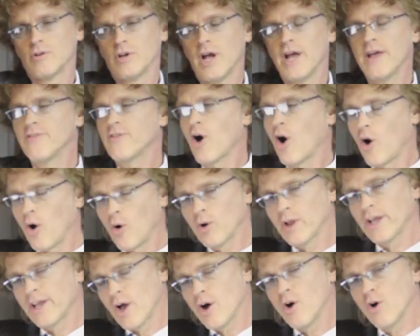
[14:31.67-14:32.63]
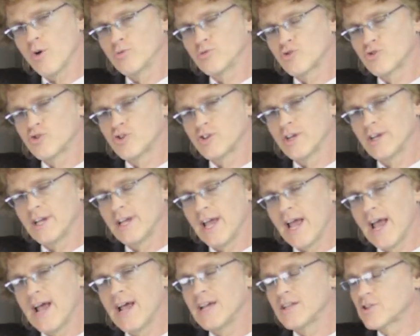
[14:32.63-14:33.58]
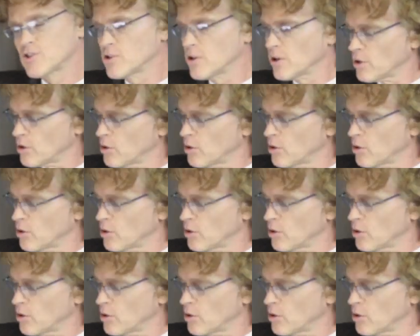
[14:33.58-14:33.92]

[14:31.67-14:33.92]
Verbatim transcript: and the Holy Ghost as the